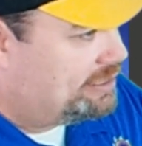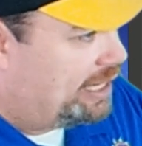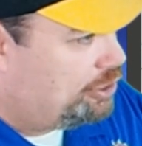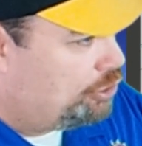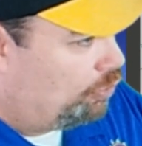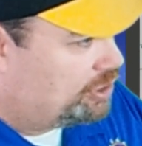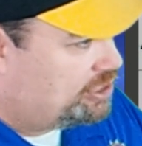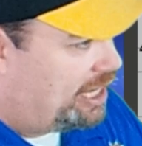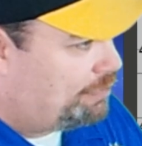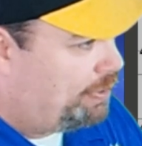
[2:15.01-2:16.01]
say, New York
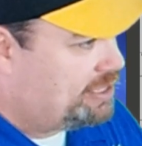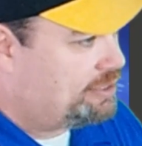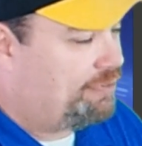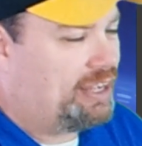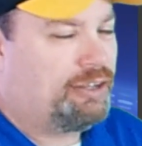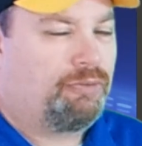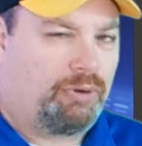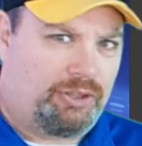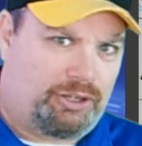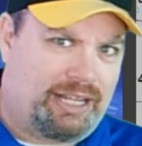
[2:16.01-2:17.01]
State and Pennsylvania,
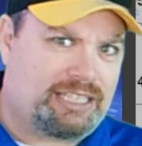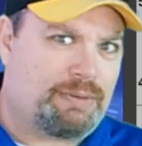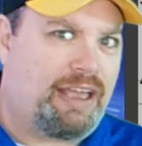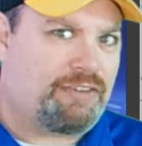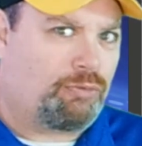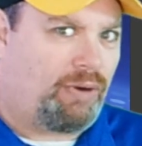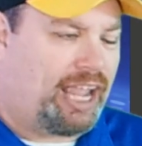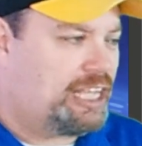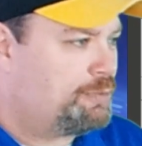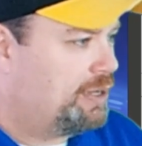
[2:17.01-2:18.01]
where they're going to get some heavy rains,